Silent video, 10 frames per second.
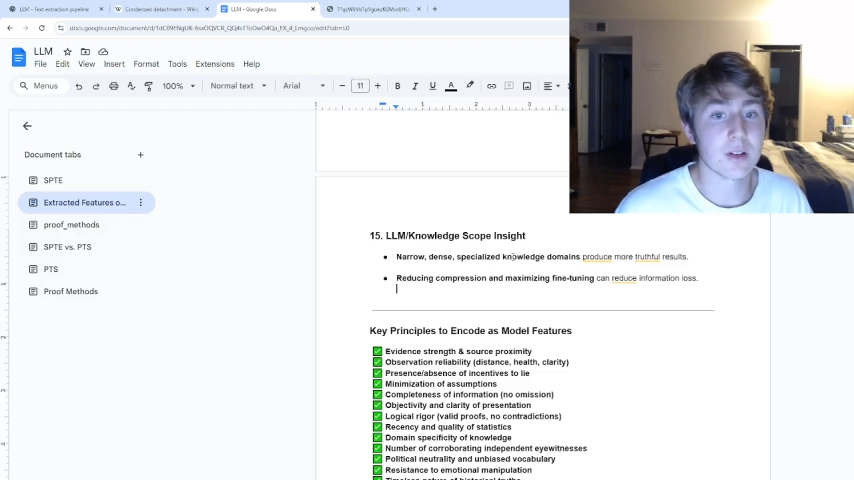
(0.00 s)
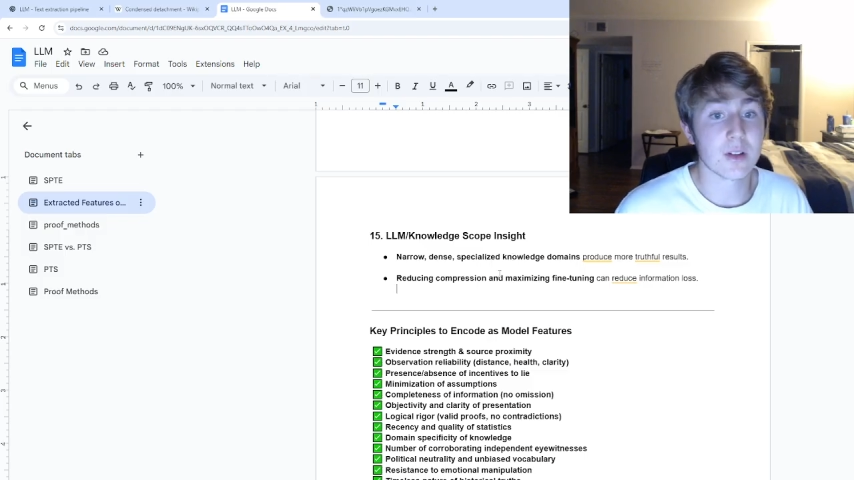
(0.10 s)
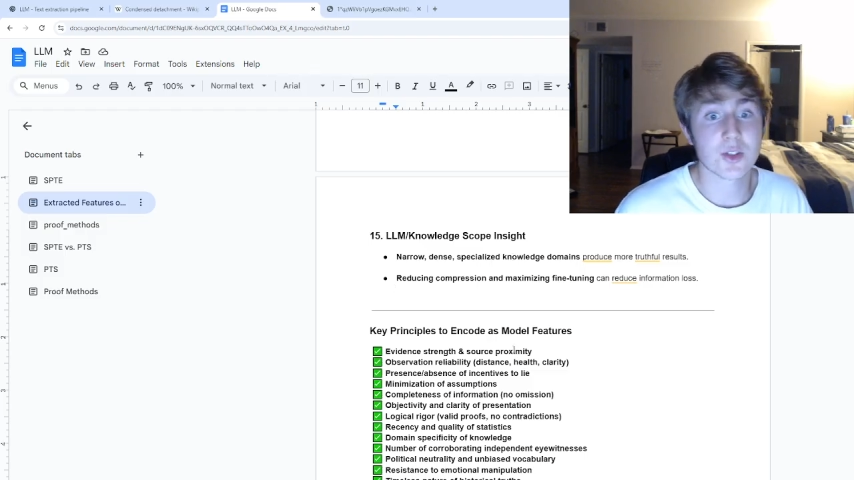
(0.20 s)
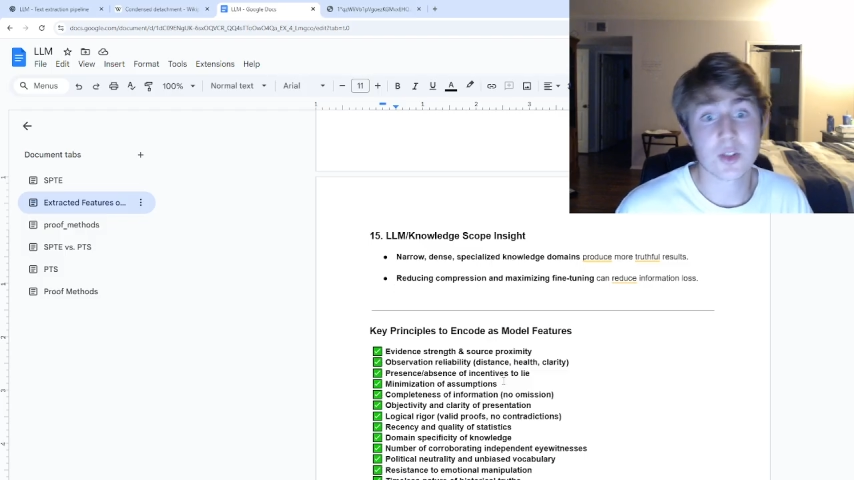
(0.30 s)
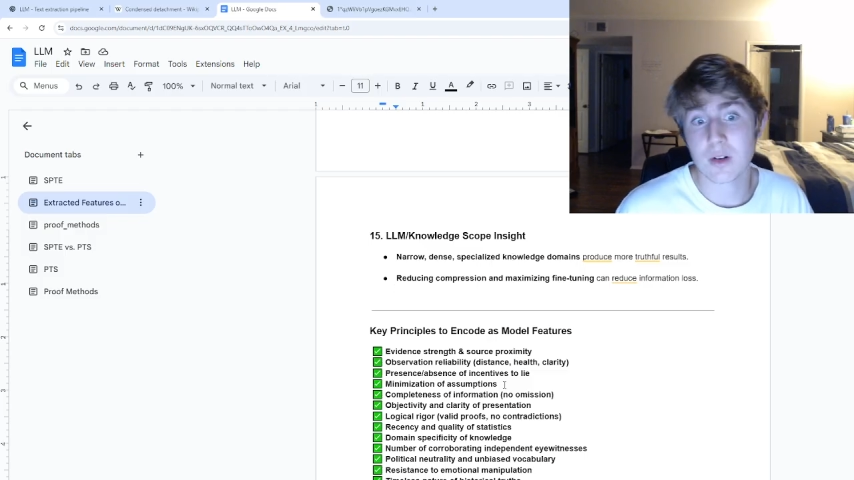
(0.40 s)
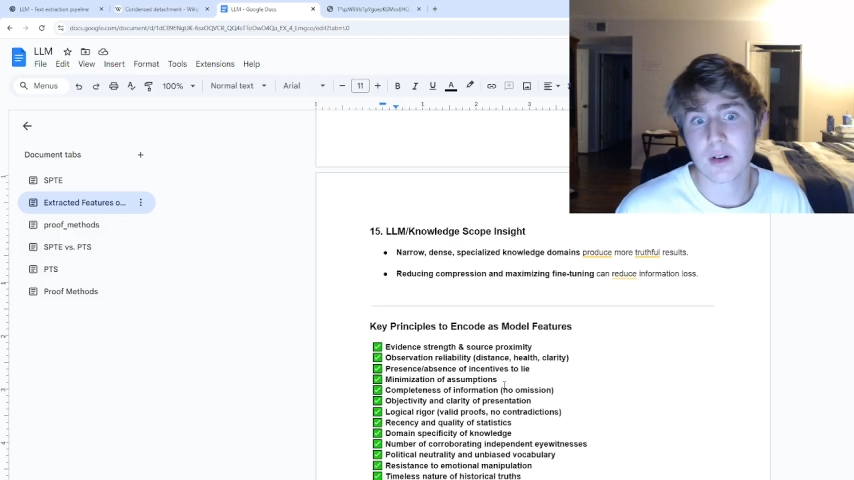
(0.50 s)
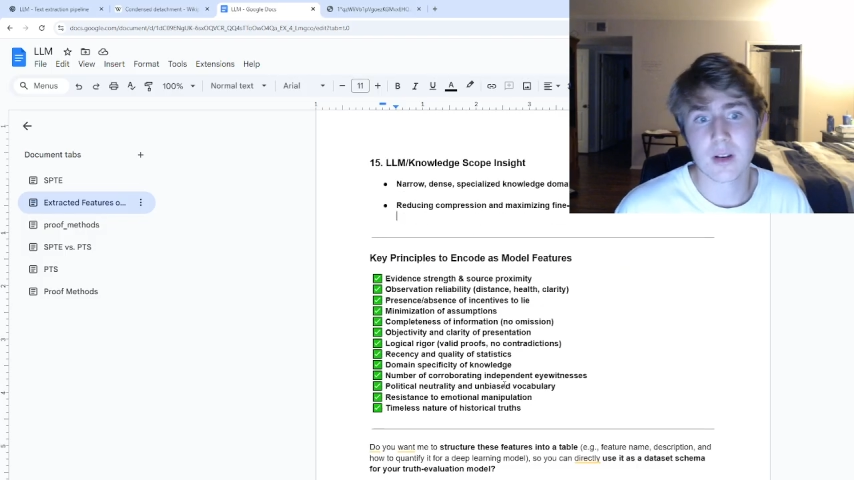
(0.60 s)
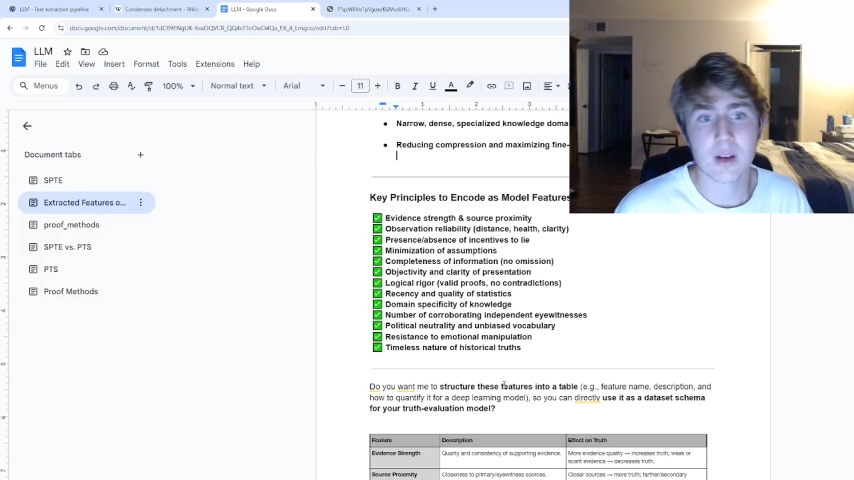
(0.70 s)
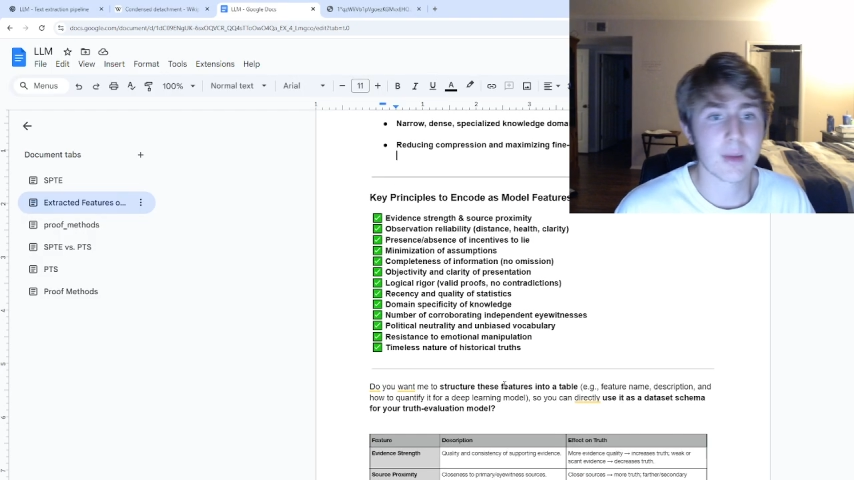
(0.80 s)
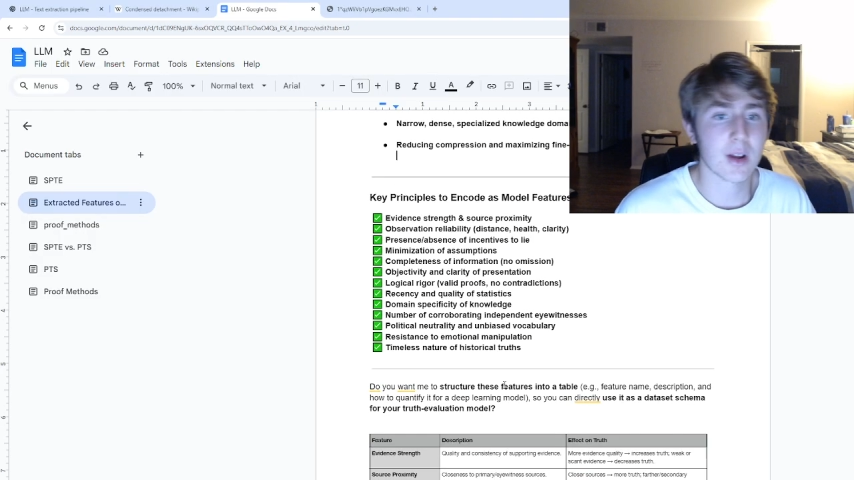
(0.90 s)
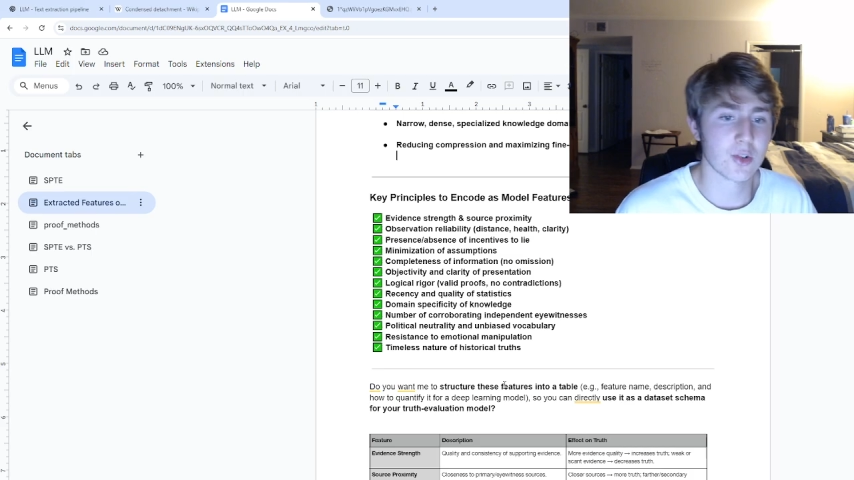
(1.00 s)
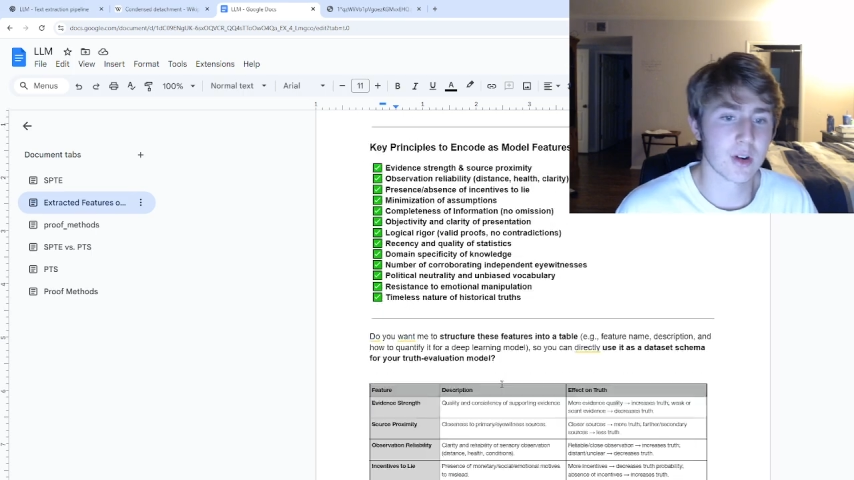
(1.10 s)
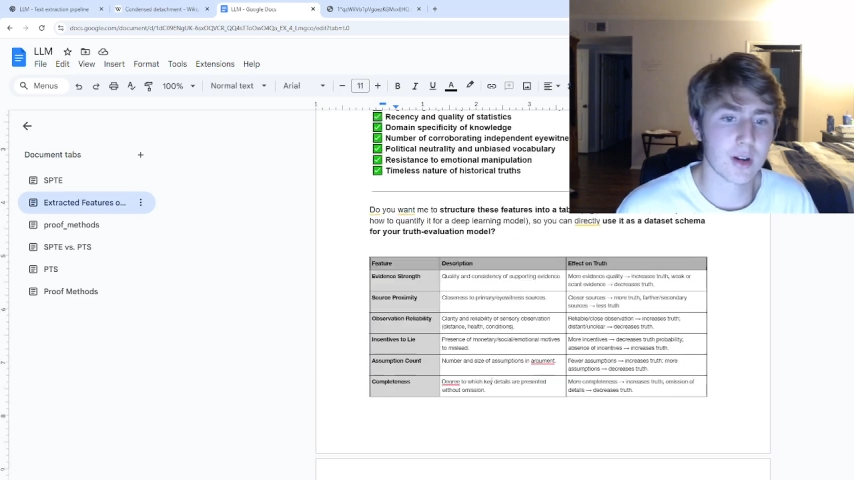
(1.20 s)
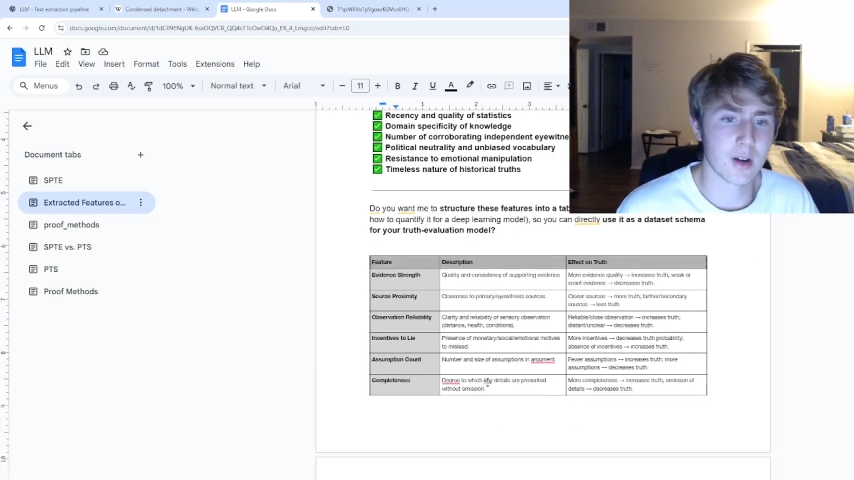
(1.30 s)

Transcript: the certainty metric.